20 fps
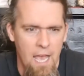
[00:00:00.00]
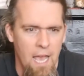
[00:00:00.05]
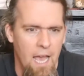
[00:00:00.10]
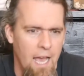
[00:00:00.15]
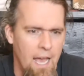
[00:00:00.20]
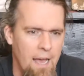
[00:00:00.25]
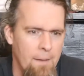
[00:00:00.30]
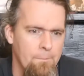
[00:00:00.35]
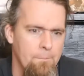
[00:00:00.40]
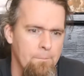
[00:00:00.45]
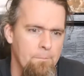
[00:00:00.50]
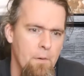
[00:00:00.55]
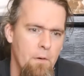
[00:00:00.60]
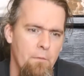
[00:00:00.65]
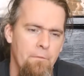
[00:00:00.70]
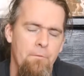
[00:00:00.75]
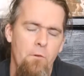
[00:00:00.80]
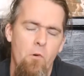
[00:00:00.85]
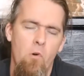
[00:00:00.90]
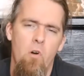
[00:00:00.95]
But
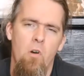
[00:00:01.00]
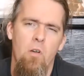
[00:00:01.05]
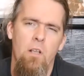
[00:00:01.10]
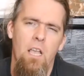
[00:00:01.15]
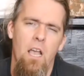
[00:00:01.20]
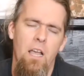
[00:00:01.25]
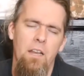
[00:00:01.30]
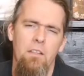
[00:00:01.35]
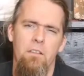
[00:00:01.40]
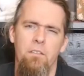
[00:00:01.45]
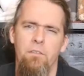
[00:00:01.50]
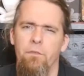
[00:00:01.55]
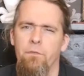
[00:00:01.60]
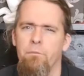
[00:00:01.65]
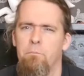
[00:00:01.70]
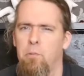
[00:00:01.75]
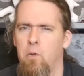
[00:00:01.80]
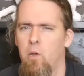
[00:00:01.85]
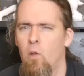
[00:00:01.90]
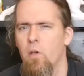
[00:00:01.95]
for kind
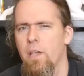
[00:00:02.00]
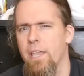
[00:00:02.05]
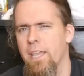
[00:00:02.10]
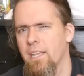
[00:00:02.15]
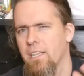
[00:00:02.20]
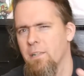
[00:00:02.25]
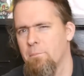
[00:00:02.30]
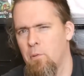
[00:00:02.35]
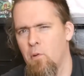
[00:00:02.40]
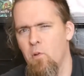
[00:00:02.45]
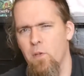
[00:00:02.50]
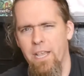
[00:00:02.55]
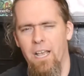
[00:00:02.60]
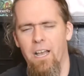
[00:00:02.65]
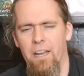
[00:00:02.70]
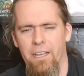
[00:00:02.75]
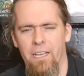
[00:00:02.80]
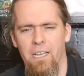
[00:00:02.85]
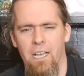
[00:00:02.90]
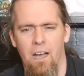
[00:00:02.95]
of ploy
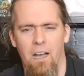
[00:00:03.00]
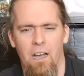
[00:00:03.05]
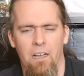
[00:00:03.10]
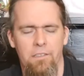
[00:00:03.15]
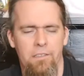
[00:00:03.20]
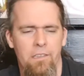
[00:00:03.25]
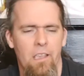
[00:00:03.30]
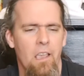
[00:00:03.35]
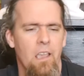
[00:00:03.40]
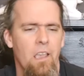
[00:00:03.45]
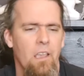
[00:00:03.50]
kind of cards,